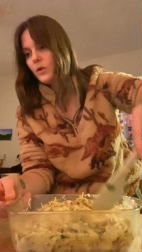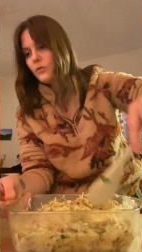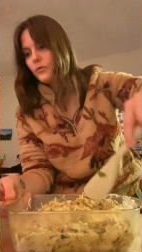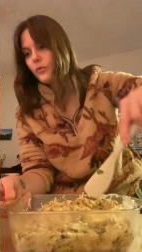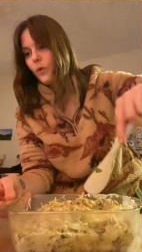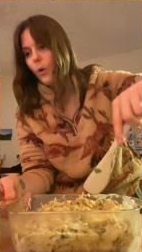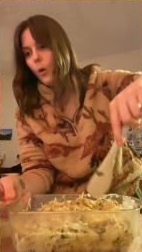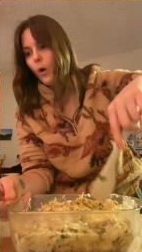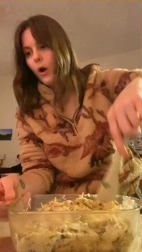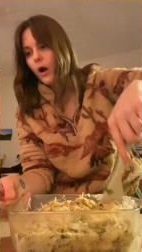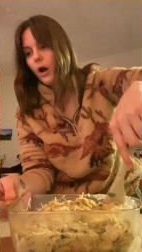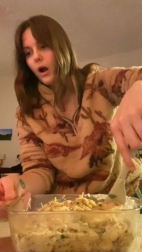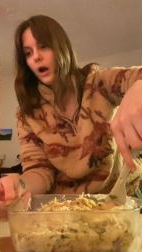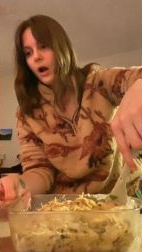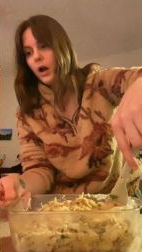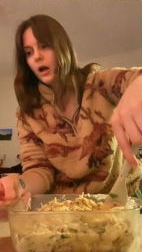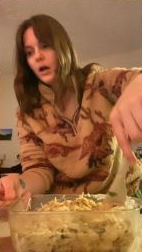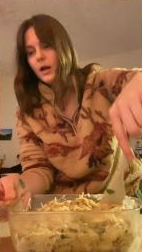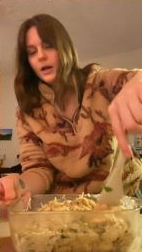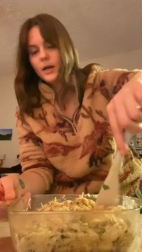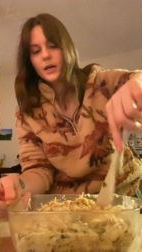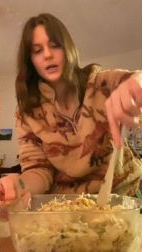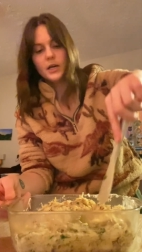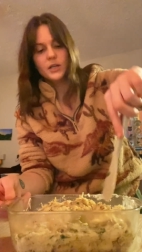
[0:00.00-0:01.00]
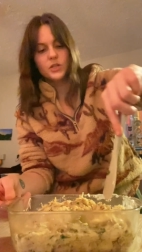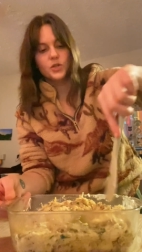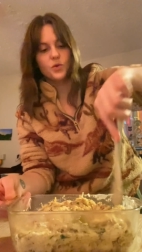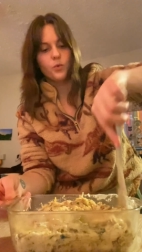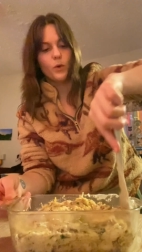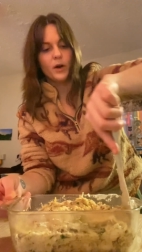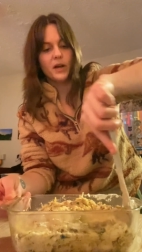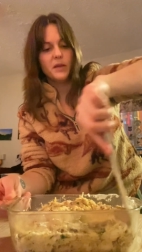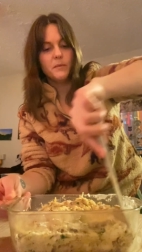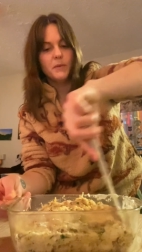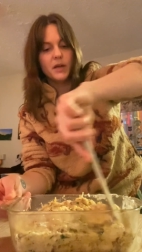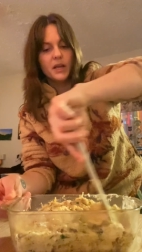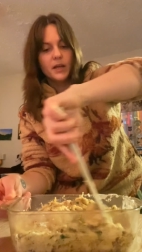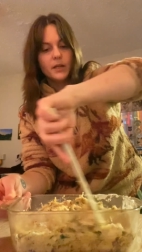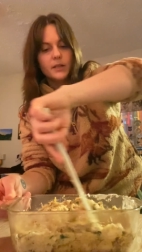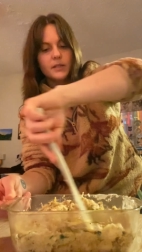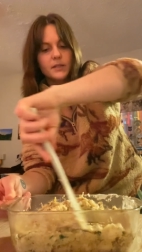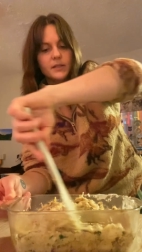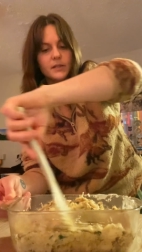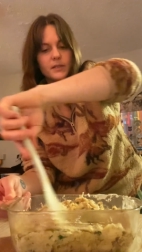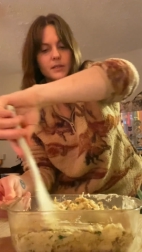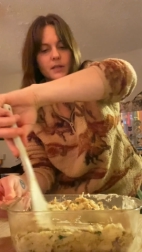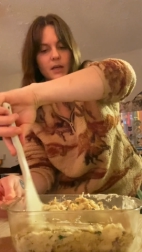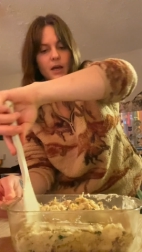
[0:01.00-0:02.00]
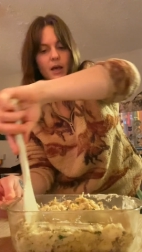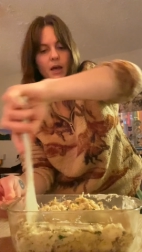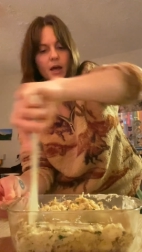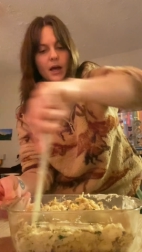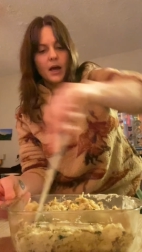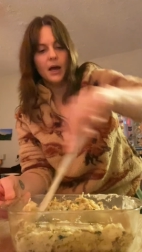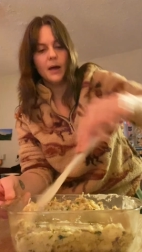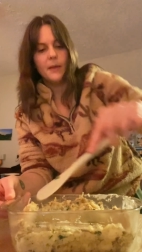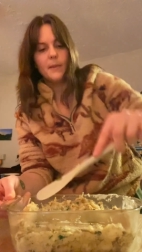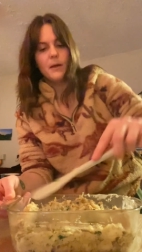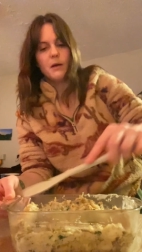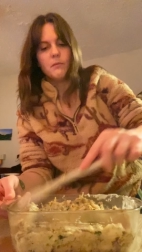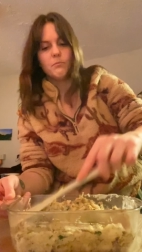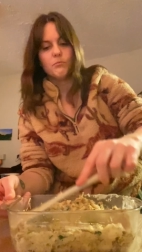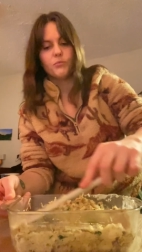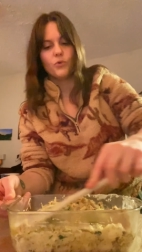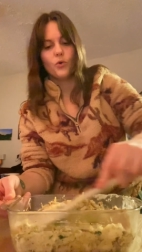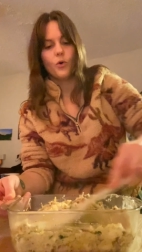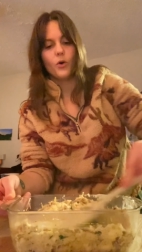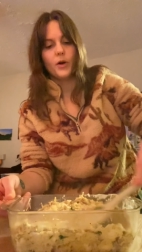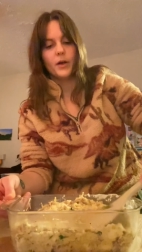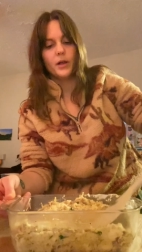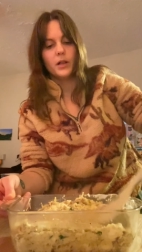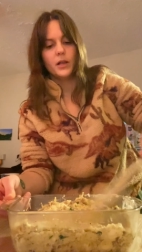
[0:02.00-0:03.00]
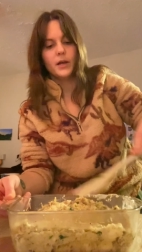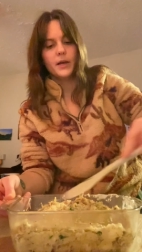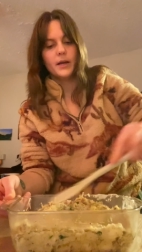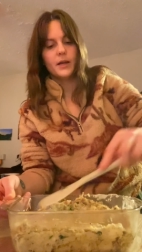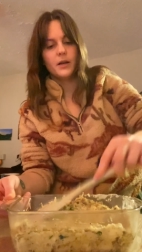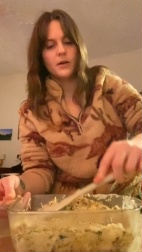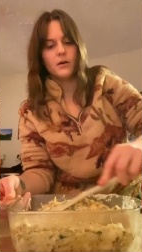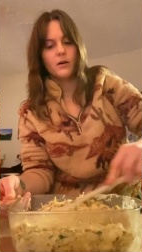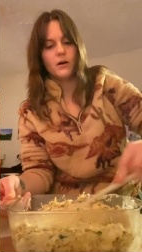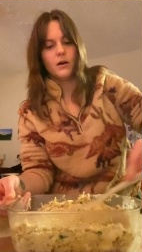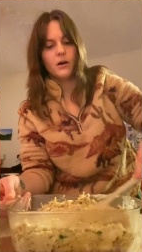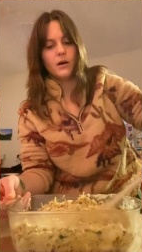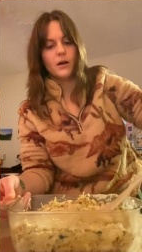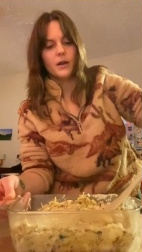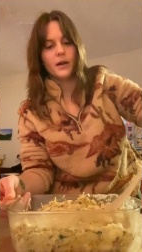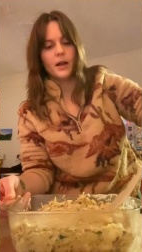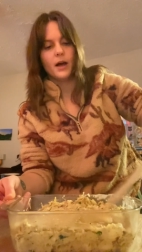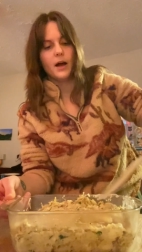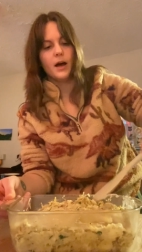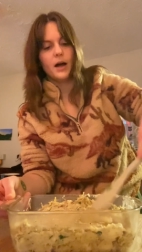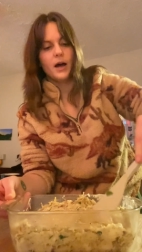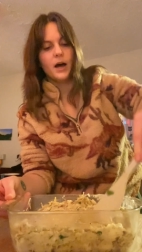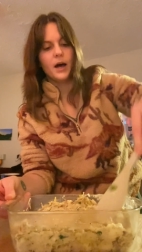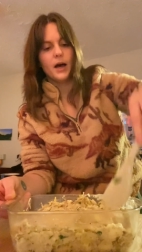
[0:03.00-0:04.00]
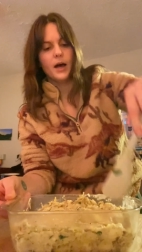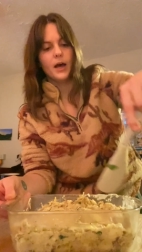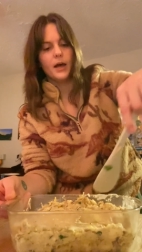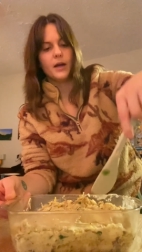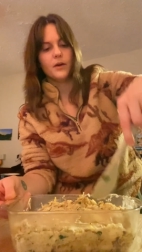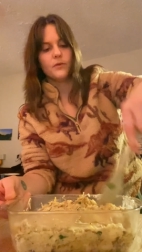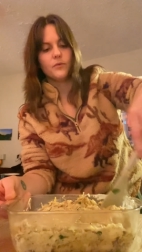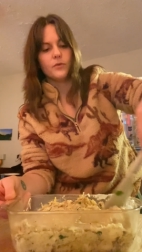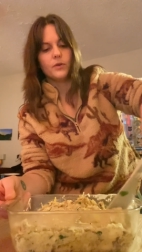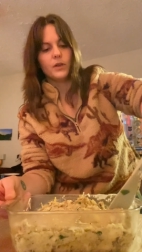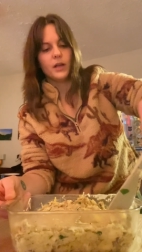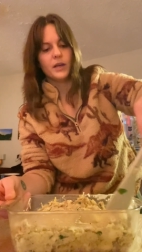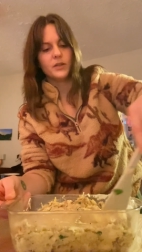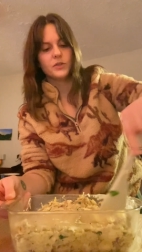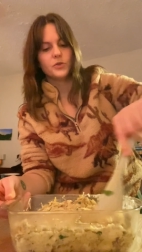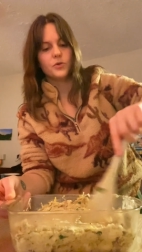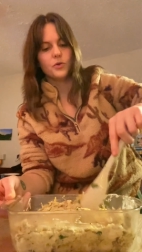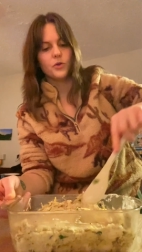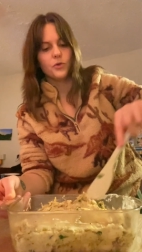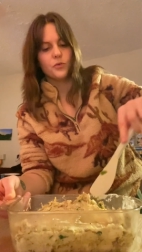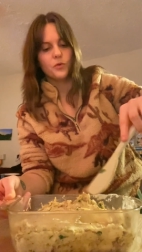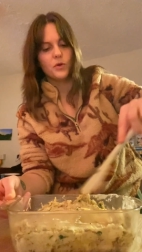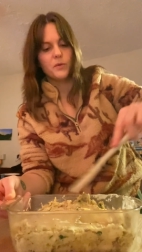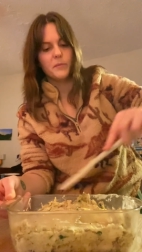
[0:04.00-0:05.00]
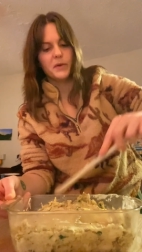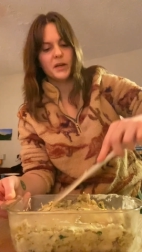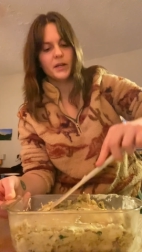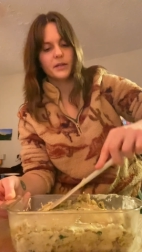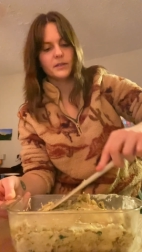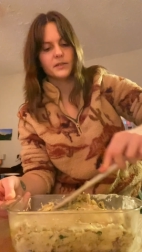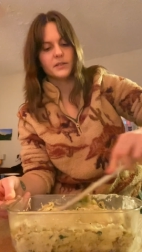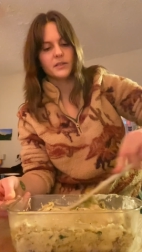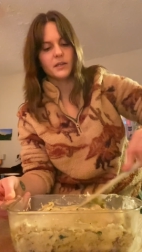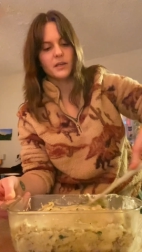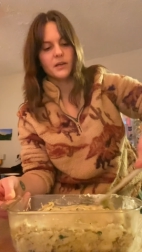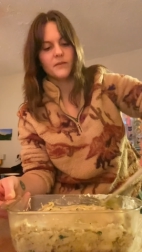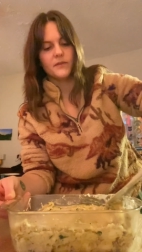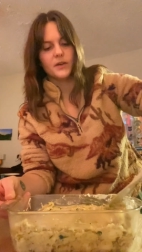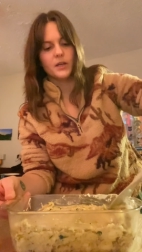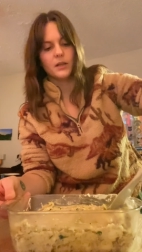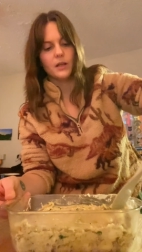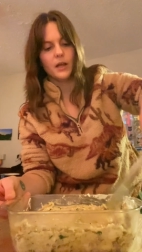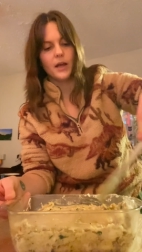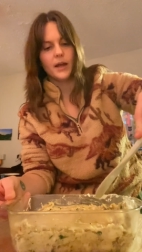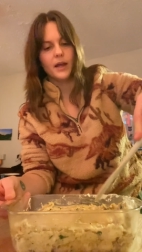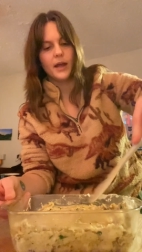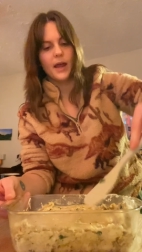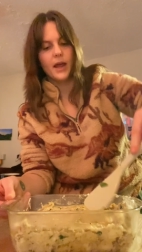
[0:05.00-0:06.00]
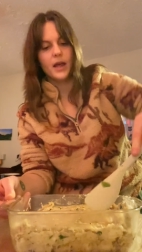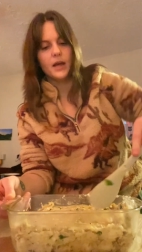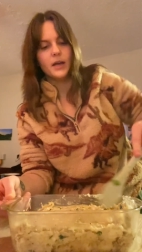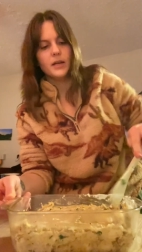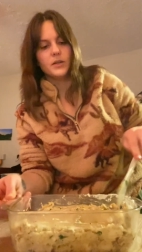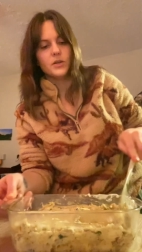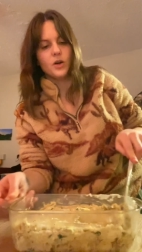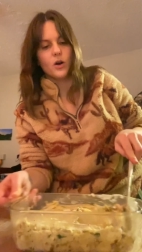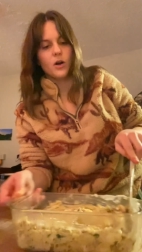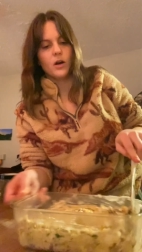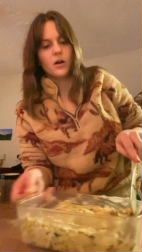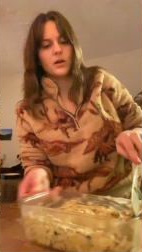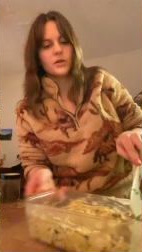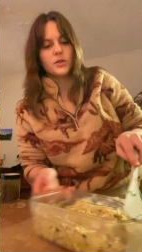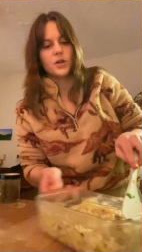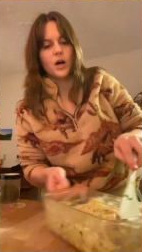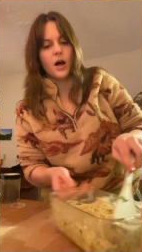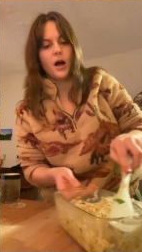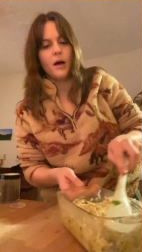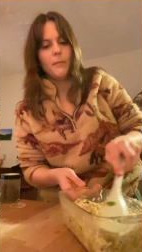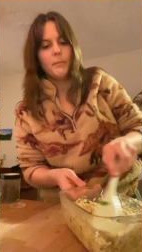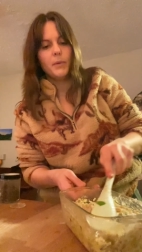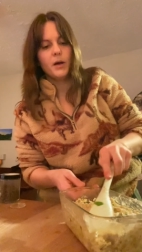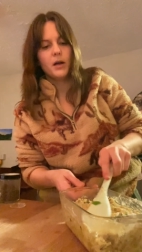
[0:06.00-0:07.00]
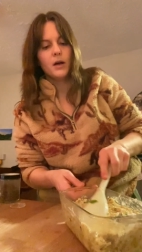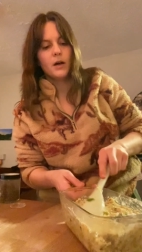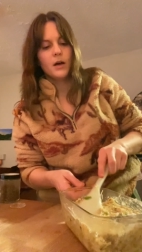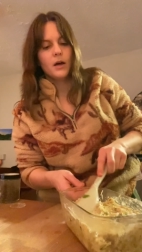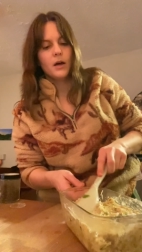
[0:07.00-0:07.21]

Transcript: for 20 minutes and then broil it on high for like 2 to 3 minutes to give it like a dark top.